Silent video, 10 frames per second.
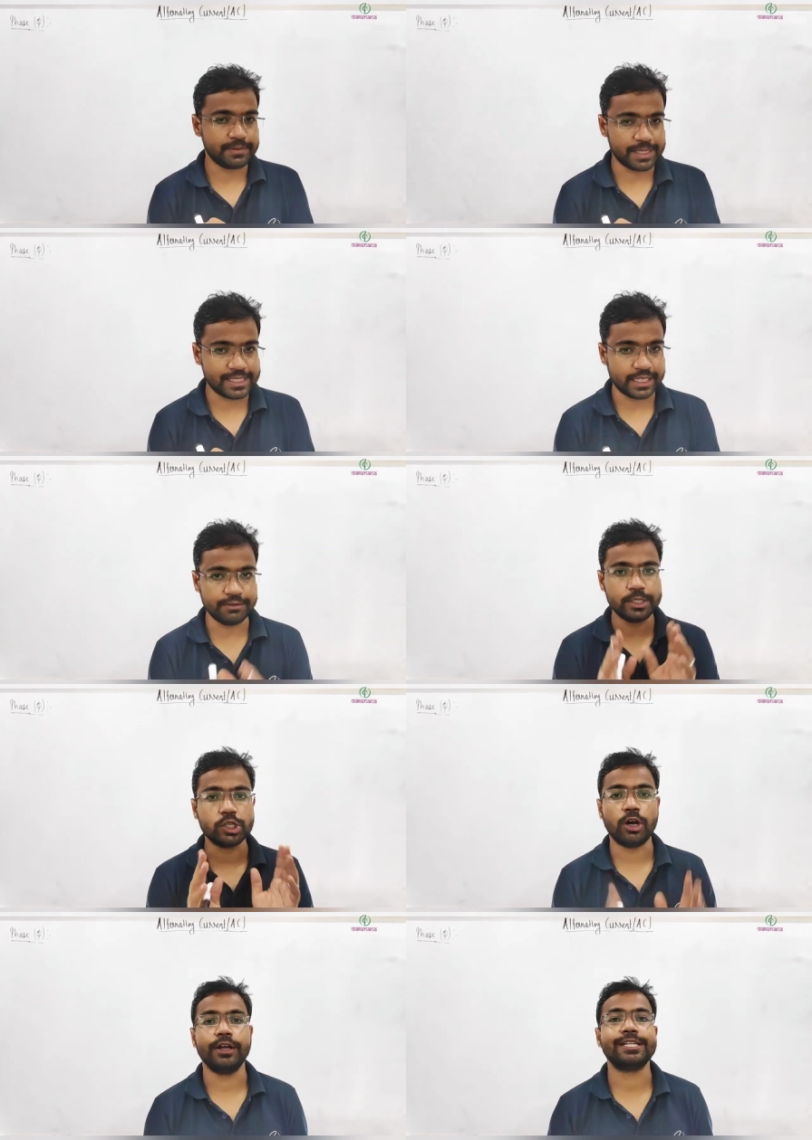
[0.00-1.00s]
Basically we
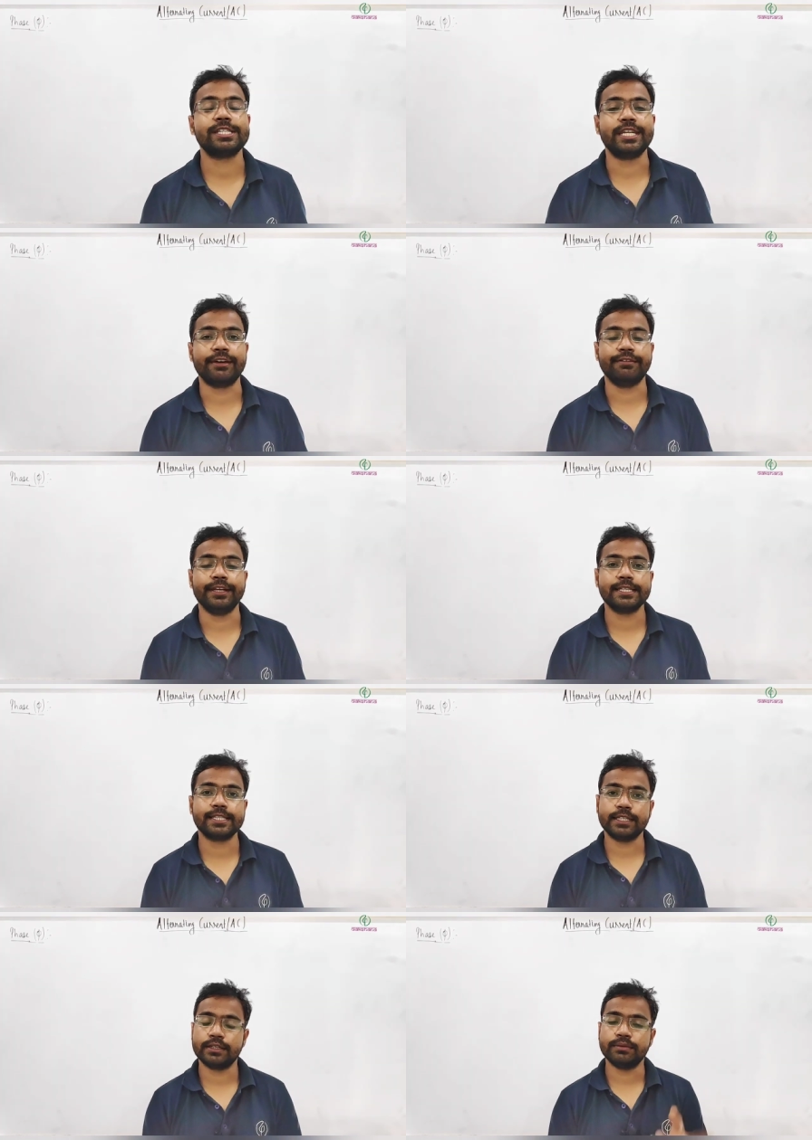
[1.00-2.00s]
saw its
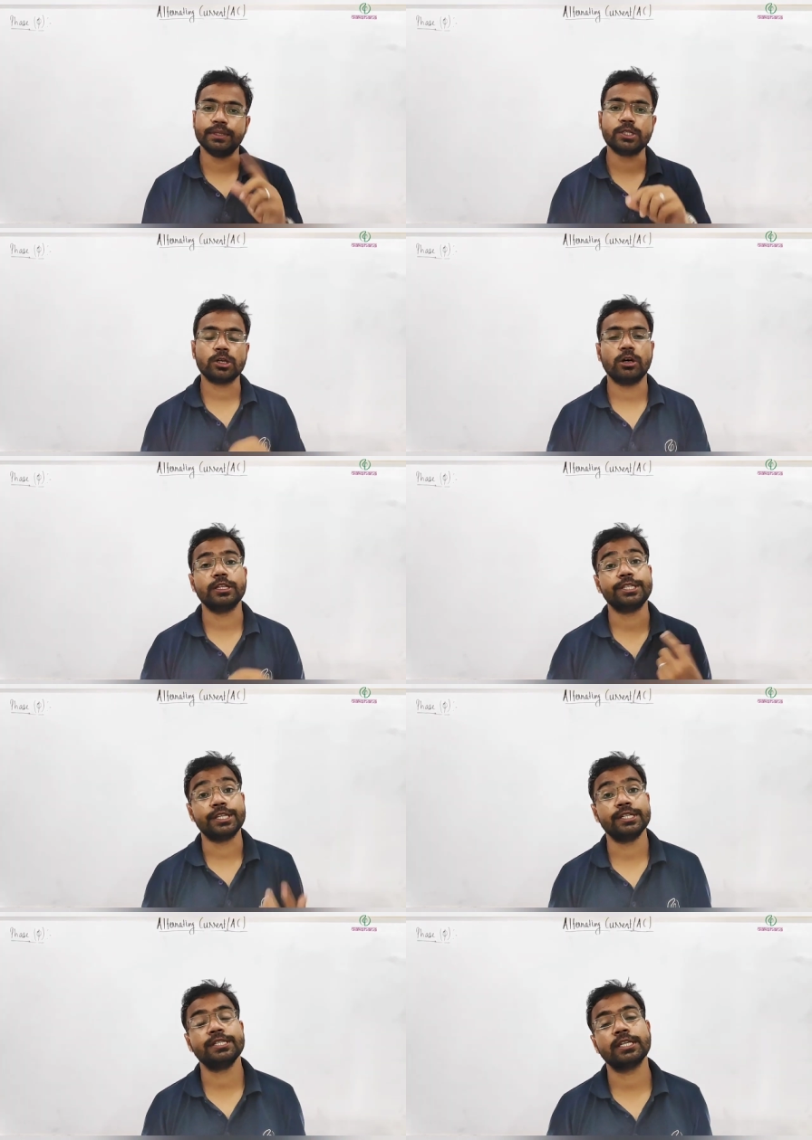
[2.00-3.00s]
definition, we saw the
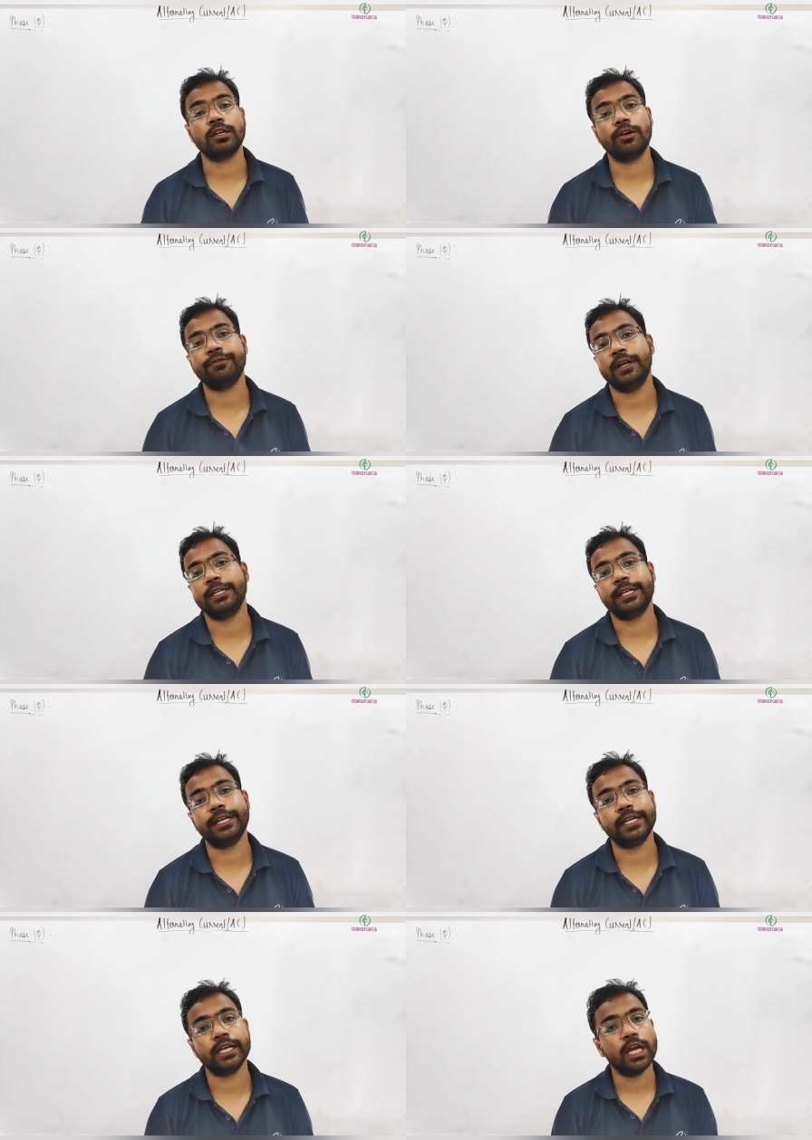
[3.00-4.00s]
generation of
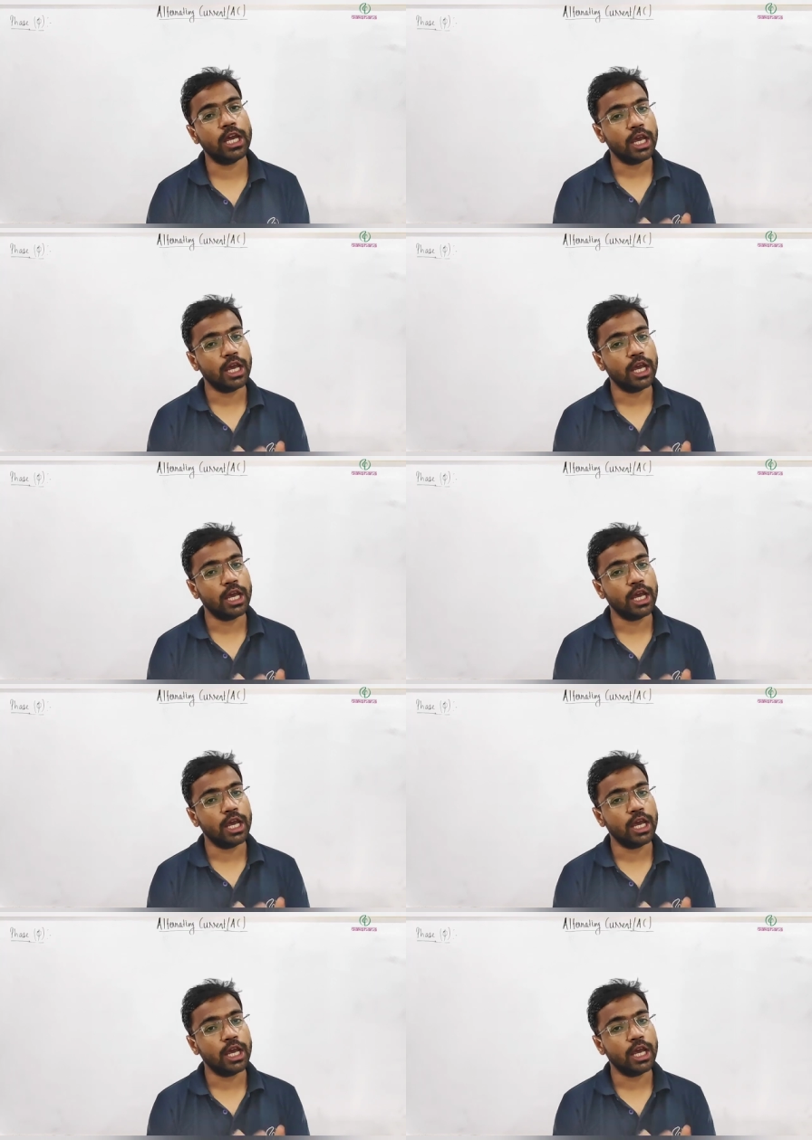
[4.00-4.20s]
alternating